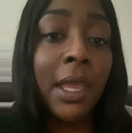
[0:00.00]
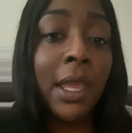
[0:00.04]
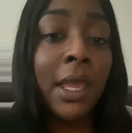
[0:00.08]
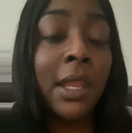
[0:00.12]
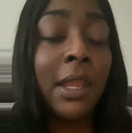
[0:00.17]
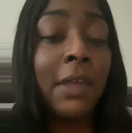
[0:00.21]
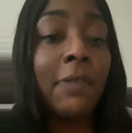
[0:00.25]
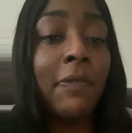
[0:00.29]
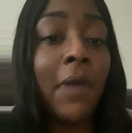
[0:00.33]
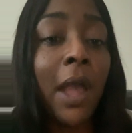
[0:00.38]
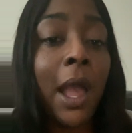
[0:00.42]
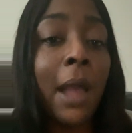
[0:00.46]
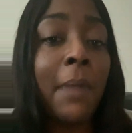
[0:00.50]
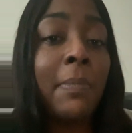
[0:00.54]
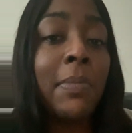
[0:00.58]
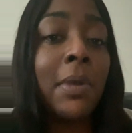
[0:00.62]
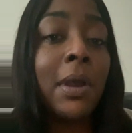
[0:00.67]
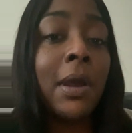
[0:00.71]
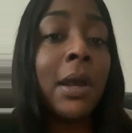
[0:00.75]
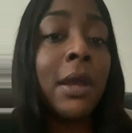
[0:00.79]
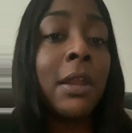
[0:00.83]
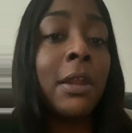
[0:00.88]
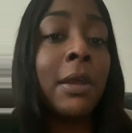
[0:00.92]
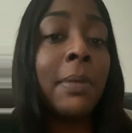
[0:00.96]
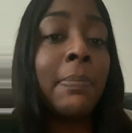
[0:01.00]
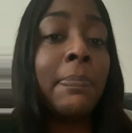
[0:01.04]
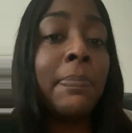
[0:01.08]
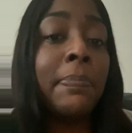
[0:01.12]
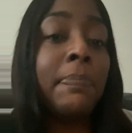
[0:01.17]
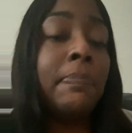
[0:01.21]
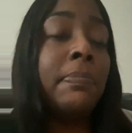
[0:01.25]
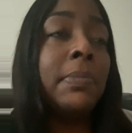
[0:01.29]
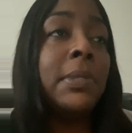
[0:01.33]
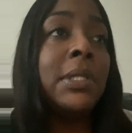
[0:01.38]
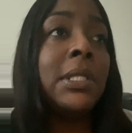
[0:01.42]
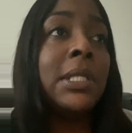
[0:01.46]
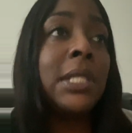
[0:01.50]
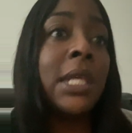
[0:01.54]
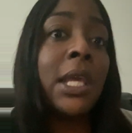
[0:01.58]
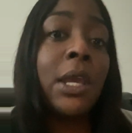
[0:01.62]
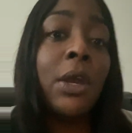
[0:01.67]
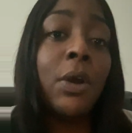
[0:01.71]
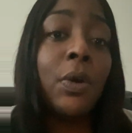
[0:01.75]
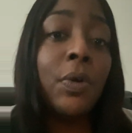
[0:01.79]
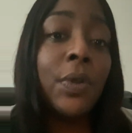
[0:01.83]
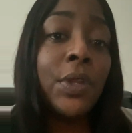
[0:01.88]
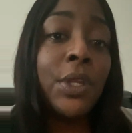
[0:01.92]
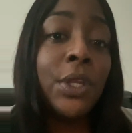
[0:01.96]
And if I'm going to
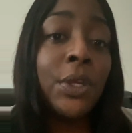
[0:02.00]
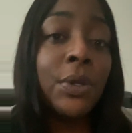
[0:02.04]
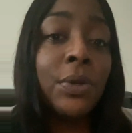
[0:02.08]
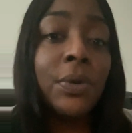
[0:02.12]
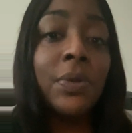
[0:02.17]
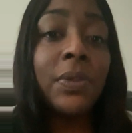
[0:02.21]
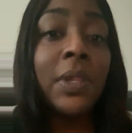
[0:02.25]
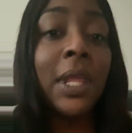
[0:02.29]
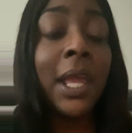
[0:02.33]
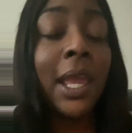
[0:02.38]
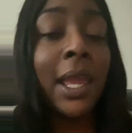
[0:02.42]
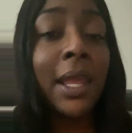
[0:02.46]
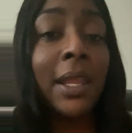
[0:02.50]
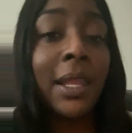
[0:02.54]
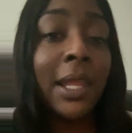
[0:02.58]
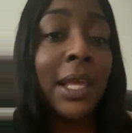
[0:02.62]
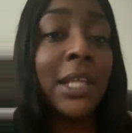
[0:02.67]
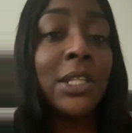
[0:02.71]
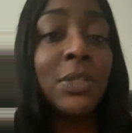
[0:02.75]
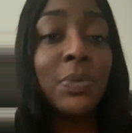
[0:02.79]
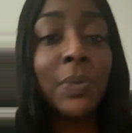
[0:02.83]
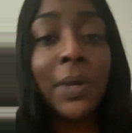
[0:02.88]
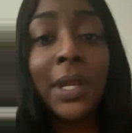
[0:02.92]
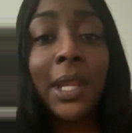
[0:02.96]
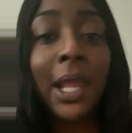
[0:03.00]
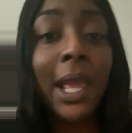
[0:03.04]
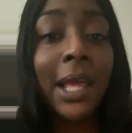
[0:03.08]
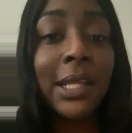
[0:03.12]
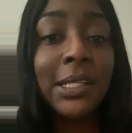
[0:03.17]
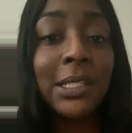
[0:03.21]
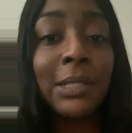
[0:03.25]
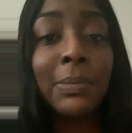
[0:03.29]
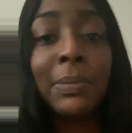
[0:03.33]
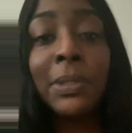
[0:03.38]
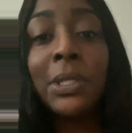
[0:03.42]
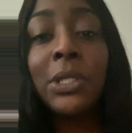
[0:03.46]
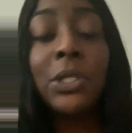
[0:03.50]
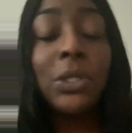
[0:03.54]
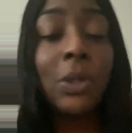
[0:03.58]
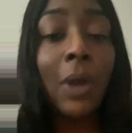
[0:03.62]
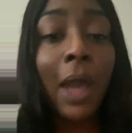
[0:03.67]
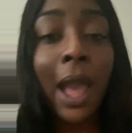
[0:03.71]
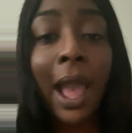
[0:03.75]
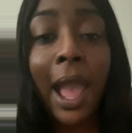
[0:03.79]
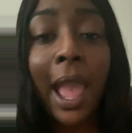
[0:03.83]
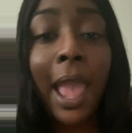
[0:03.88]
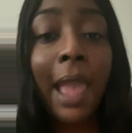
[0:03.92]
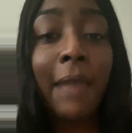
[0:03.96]
tell you that that's what it has to be,
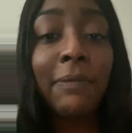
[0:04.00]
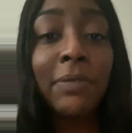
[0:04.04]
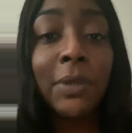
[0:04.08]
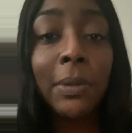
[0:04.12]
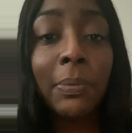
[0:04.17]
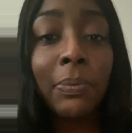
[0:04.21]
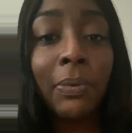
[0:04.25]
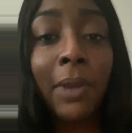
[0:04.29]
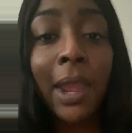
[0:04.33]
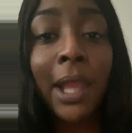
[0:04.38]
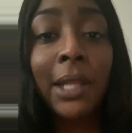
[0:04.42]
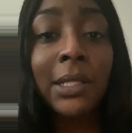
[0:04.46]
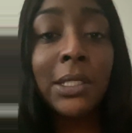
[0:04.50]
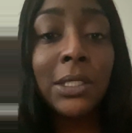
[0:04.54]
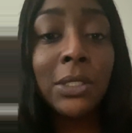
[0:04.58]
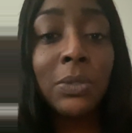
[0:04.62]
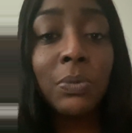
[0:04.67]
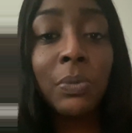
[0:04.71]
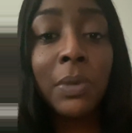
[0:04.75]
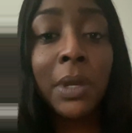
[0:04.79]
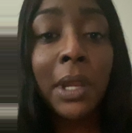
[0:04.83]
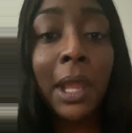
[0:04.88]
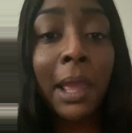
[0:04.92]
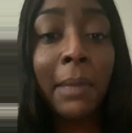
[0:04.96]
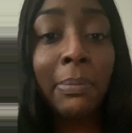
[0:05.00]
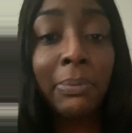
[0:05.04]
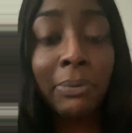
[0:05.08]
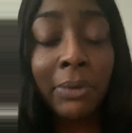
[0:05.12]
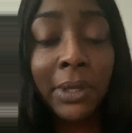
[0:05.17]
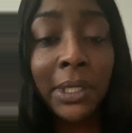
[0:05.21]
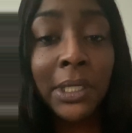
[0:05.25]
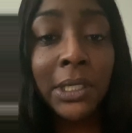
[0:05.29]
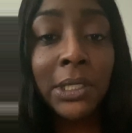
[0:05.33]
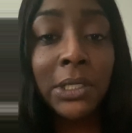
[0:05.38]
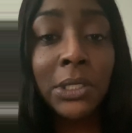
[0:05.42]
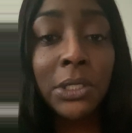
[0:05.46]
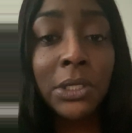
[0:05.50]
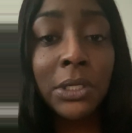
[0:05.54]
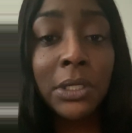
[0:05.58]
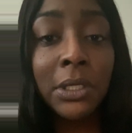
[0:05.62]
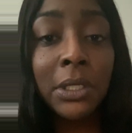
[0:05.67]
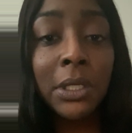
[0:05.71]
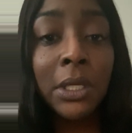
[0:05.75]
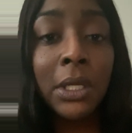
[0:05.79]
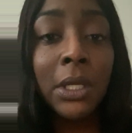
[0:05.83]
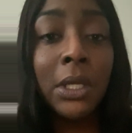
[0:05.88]
so I have to practice what I preach.